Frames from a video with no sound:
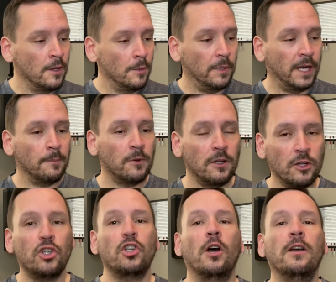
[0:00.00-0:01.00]
But I'm going to
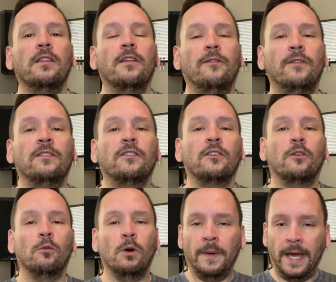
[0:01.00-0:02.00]
show you the
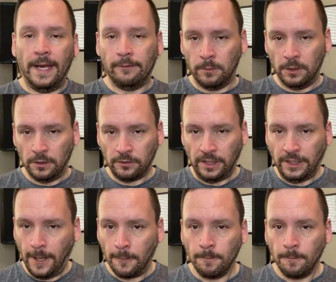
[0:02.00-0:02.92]
physical, what my abdomen looks like now.